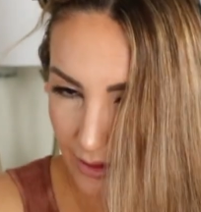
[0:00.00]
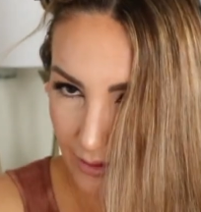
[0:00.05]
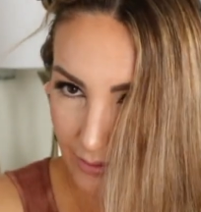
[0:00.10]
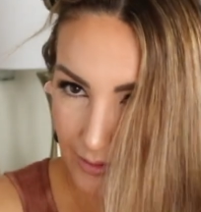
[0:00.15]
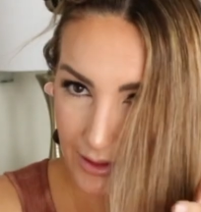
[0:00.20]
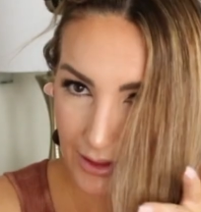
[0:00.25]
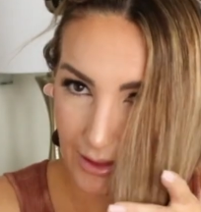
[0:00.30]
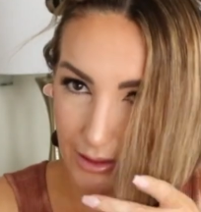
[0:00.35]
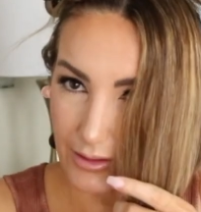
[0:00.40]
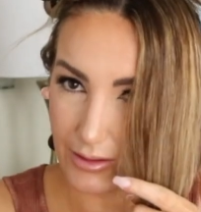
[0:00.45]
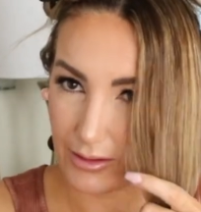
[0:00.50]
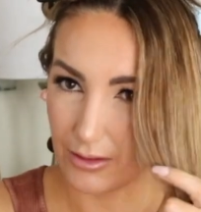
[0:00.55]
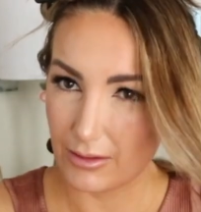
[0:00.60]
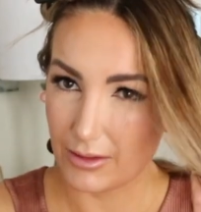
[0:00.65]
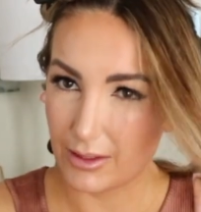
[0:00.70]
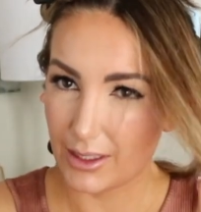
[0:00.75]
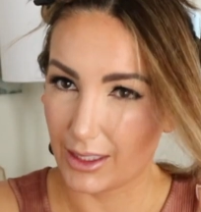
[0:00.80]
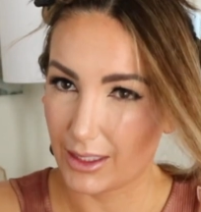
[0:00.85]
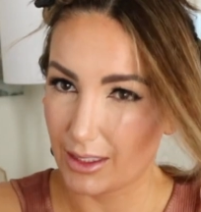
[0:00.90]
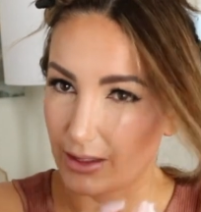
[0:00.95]
just going to
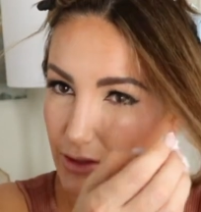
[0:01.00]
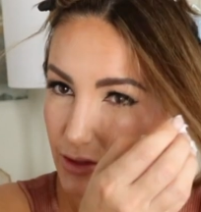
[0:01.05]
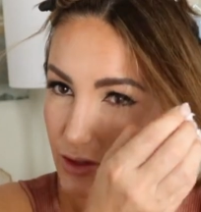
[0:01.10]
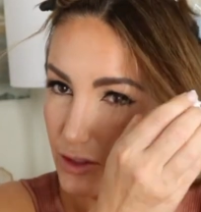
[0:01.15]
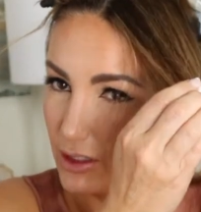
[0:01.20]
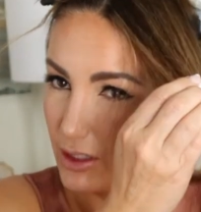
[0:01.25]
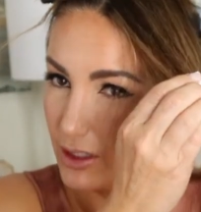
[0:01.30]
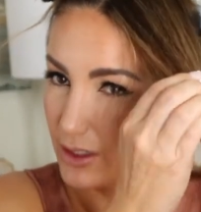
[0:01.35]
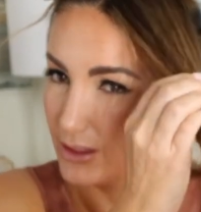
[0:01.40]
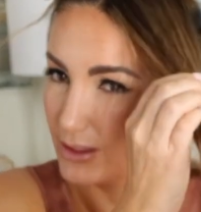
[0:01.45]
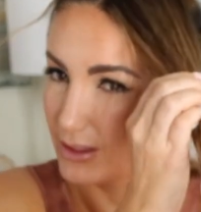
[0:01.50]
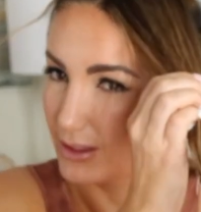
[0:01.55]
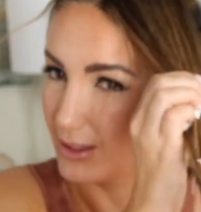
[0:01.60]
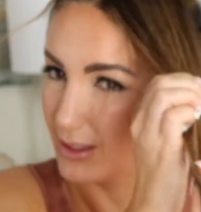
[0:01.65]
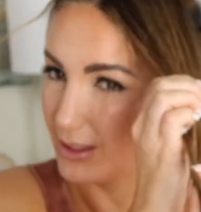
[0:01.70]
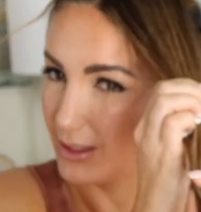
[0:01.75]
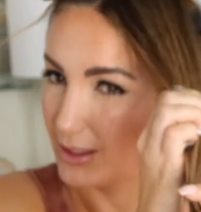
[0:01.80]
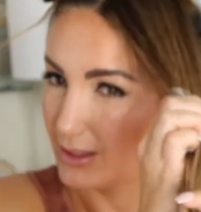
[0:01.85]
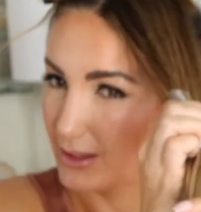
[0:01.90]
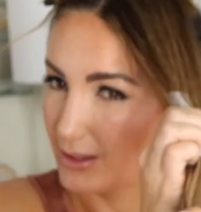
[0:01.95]
start taking chunks of
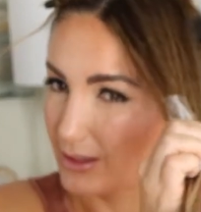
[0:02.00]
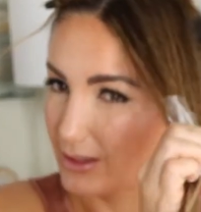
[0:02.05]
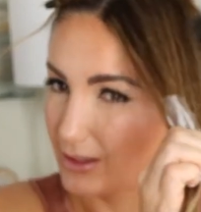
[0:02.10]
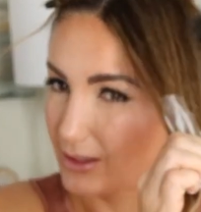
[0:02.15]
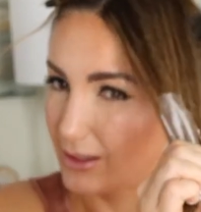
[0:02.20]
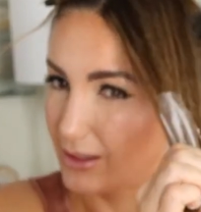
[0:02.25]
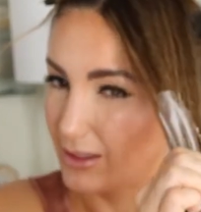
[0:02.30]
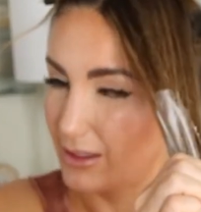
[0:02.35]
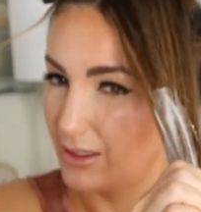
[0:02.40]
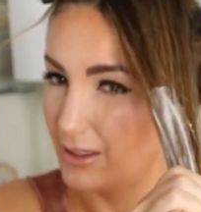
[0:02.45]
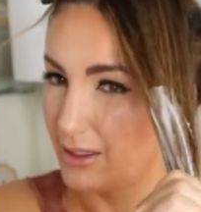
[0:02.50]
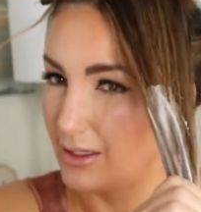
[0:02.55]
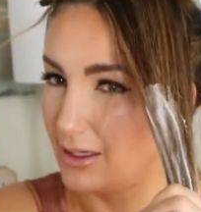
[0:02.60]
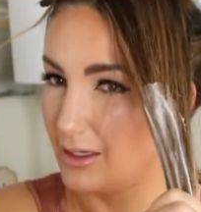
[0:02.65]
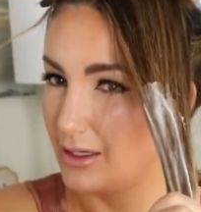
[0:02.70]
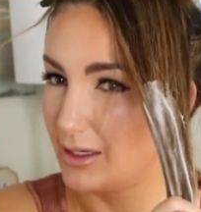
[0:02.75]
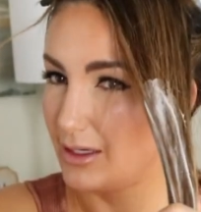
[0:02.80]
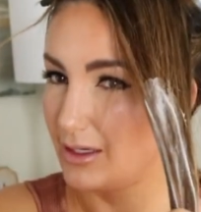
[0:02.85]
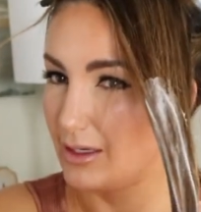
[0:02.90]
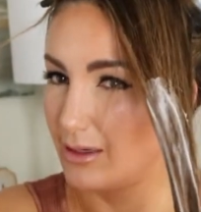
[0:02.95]
this,
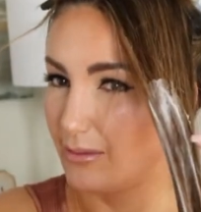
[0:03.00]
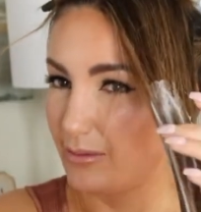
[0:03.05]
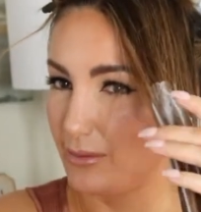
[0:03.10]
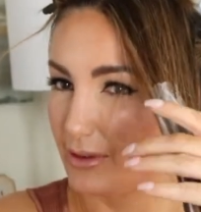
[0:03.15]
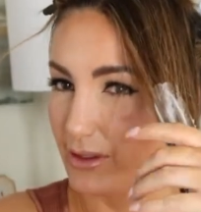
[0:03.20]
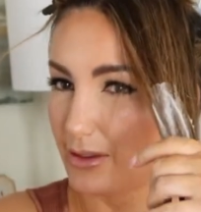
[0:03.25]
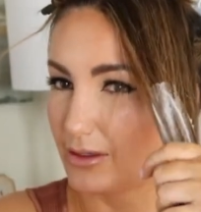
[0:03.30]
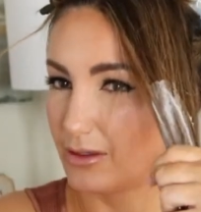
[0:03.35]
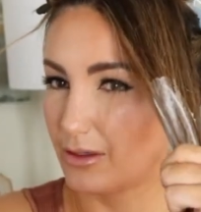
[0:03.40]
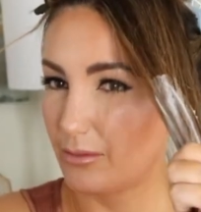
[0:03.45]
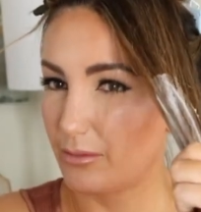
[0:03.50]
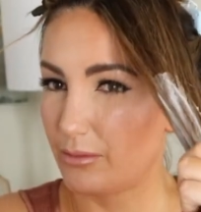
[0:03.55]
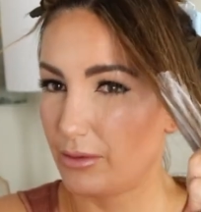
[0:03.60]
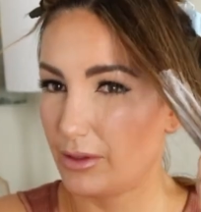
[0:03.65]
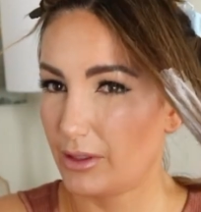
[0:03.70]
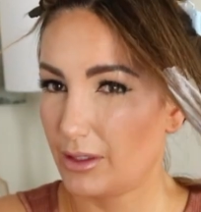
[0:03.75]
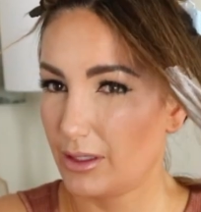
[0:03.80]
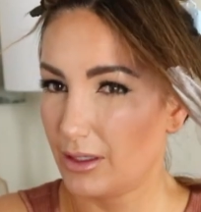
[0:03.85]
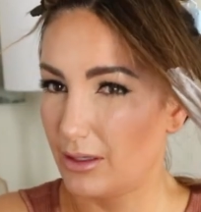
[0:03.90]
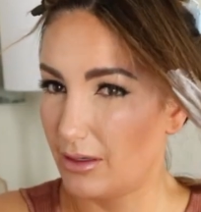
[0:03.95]
start
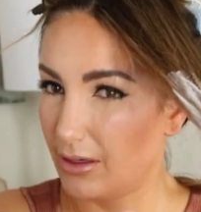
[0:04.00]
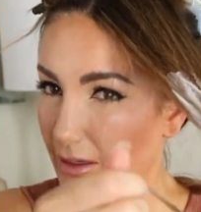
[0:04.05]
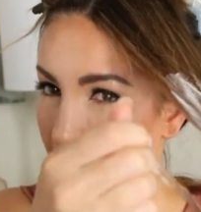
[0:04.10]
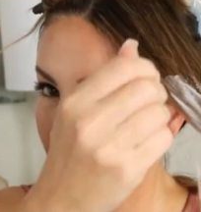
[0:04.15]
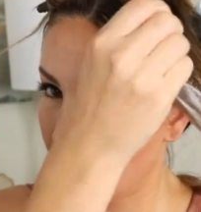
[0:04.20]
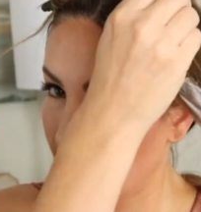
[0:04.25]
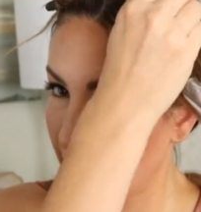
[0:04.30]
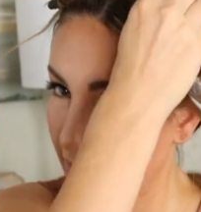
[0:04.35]
putting it on.